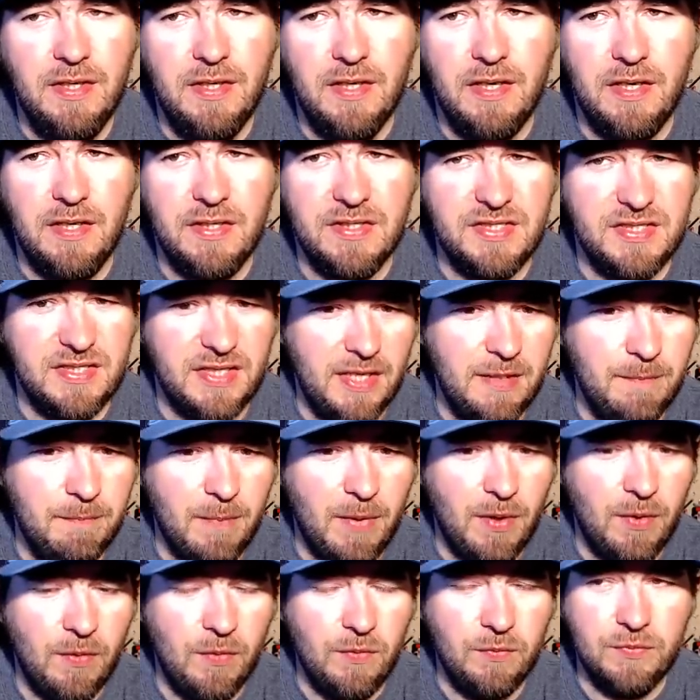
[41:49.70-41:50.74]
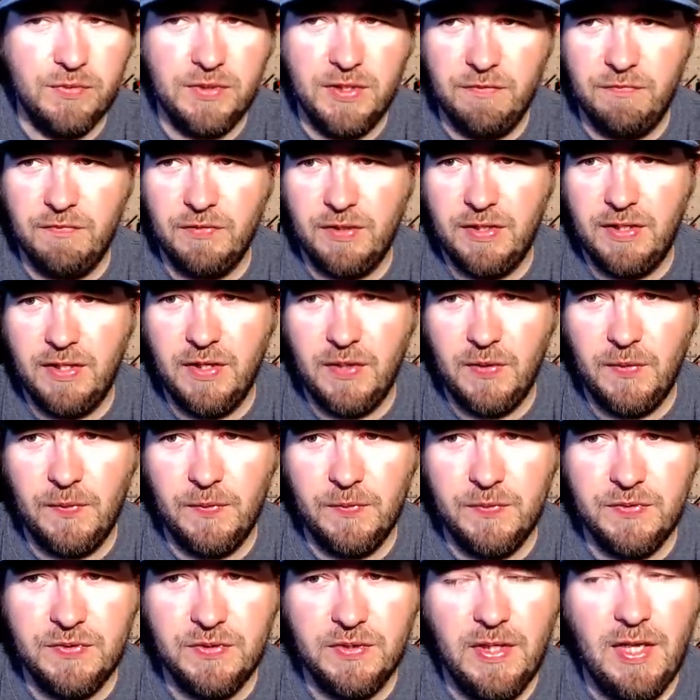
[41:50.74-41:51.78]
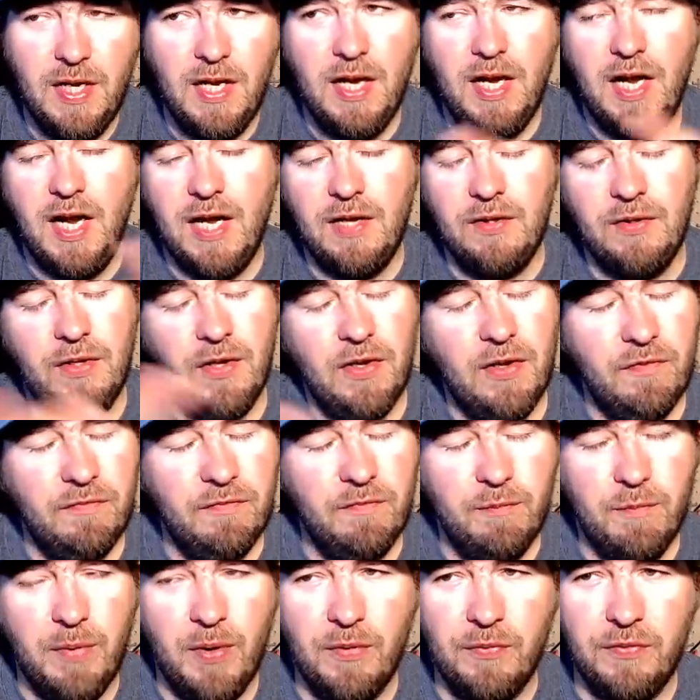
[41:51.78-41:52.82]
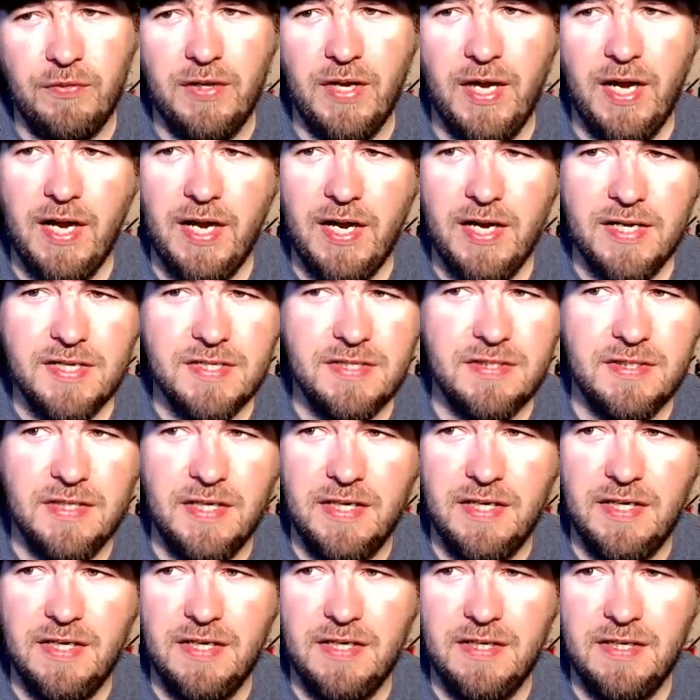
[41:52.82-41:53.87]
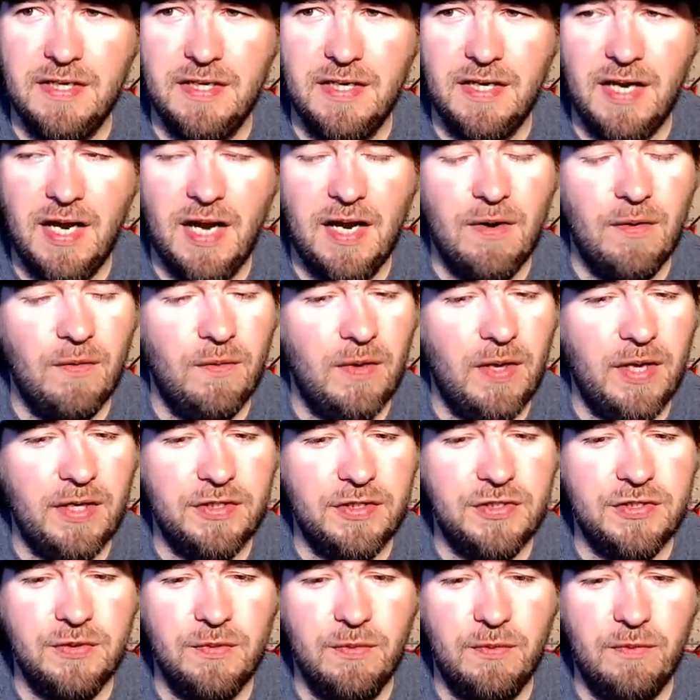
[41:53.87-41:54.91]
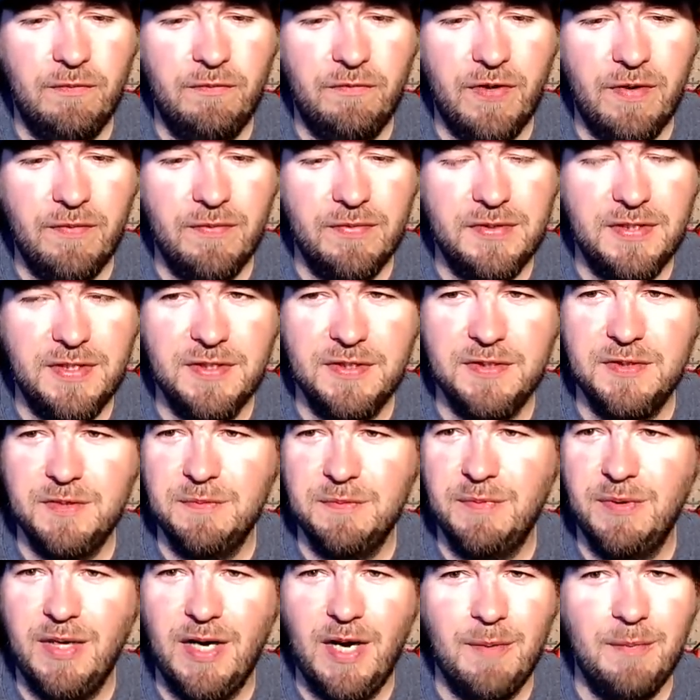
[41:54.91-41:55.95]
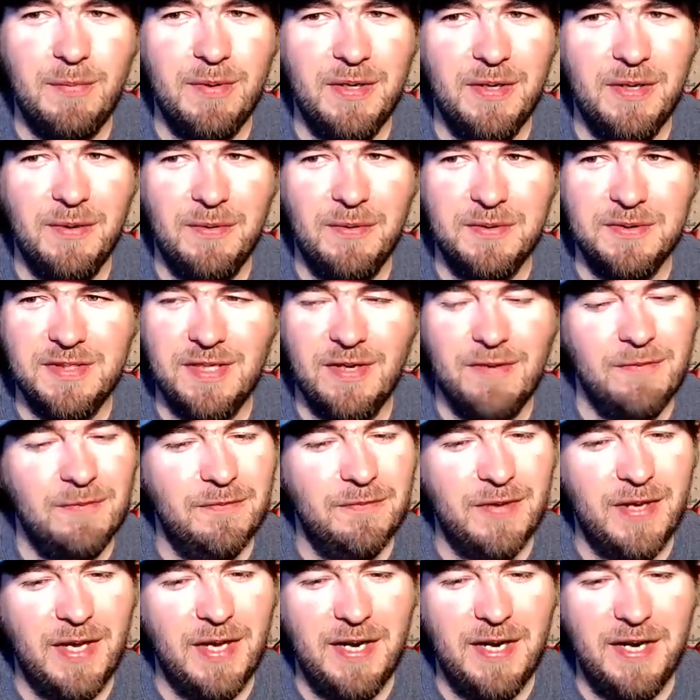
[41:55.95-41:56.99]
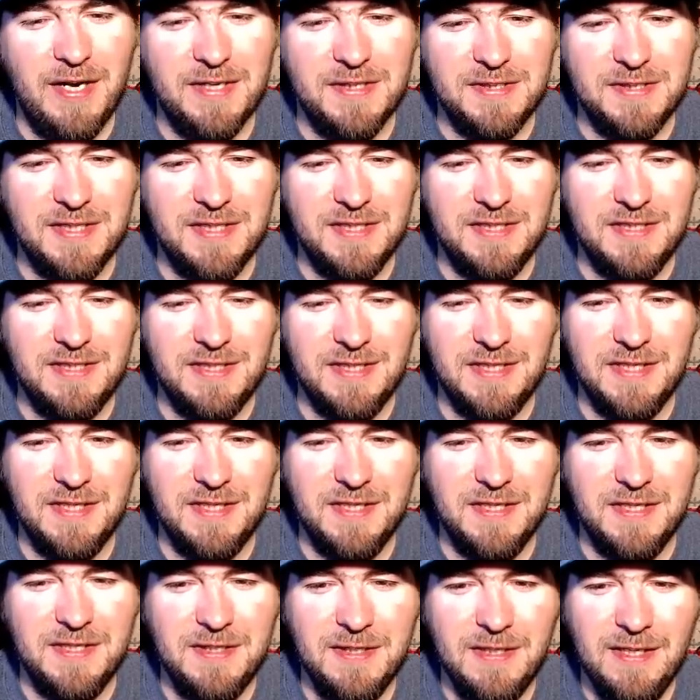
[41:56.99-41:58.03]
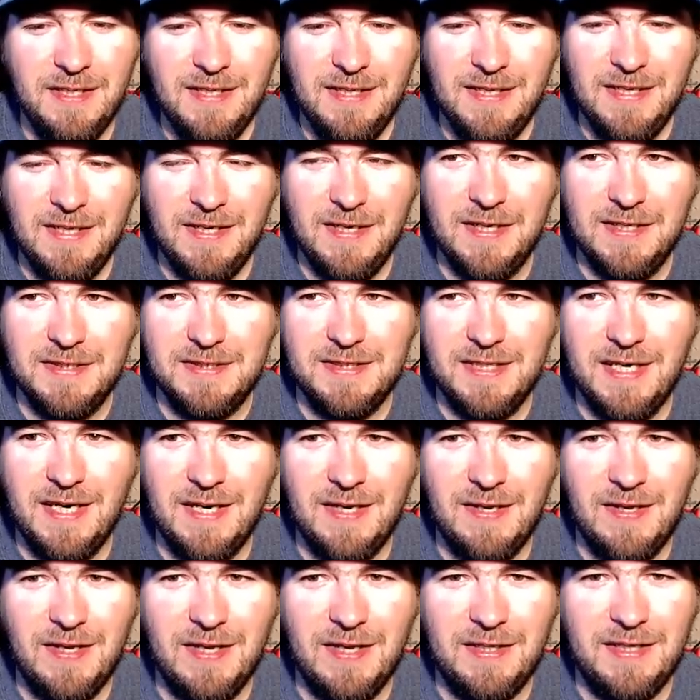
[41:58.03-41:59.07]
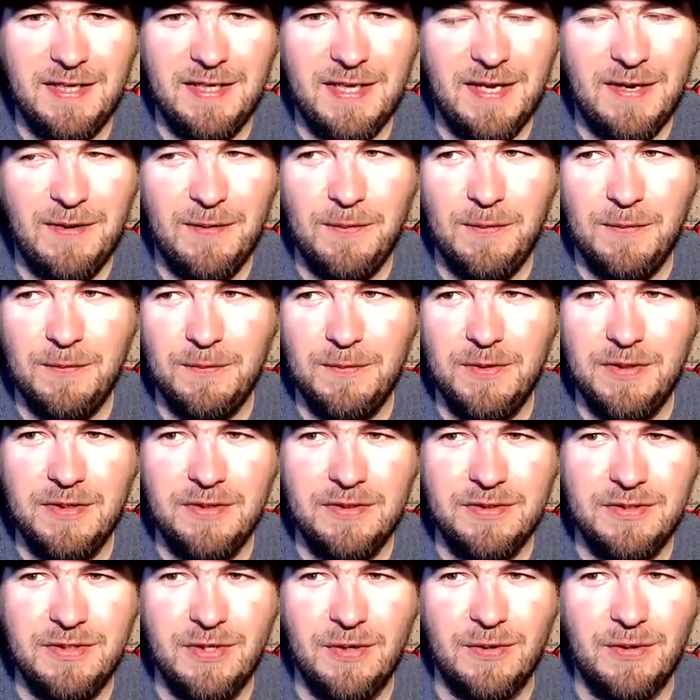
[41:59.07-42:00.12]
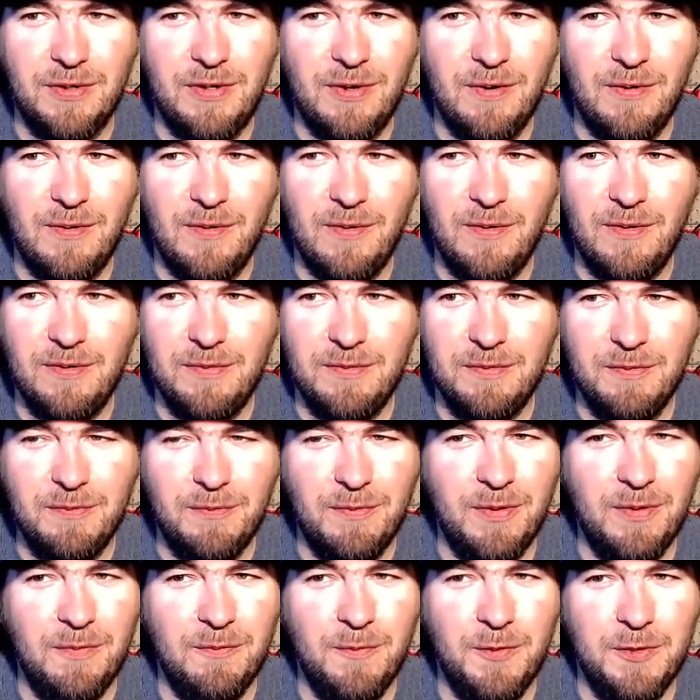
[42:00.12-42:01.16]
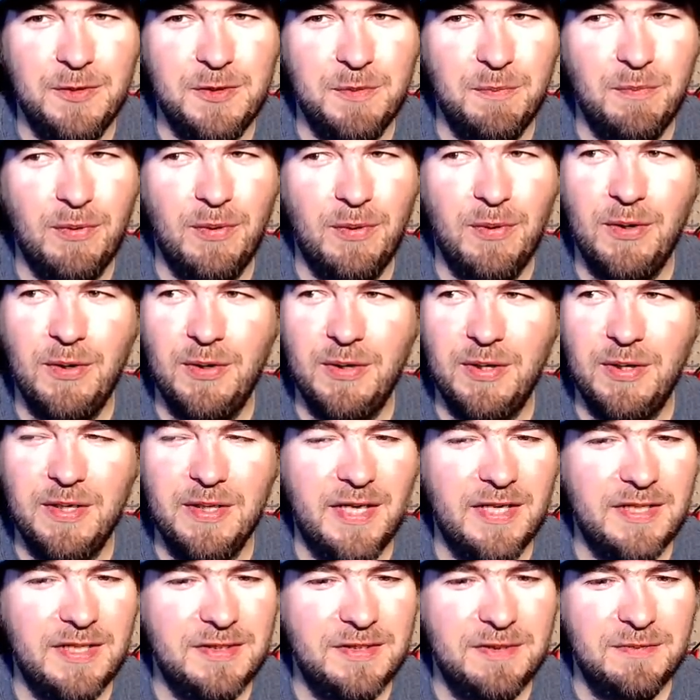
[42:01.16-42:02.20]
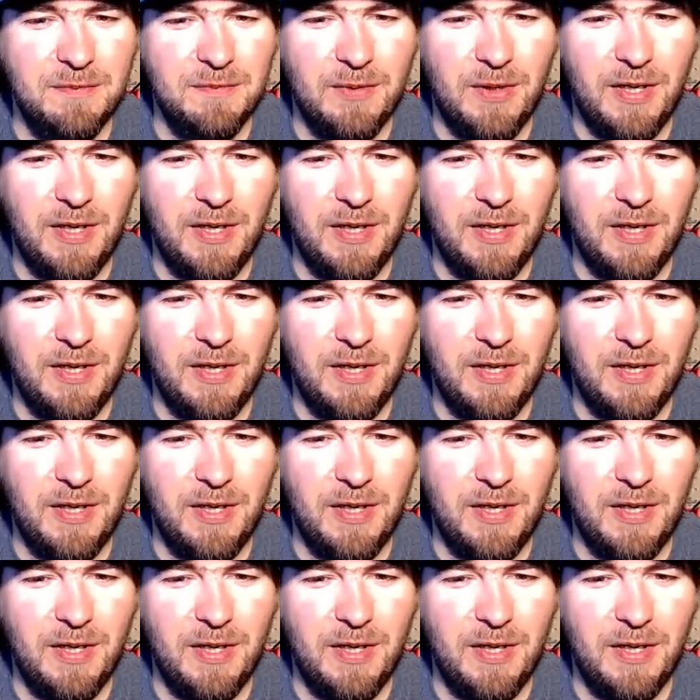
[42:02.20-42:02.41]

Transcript: Same mold, different colors. I love both guys, and I don't like showing favoritism, but I'll be honest, that STC, it's kind of like that old dirt car, run what you brung, and that's what I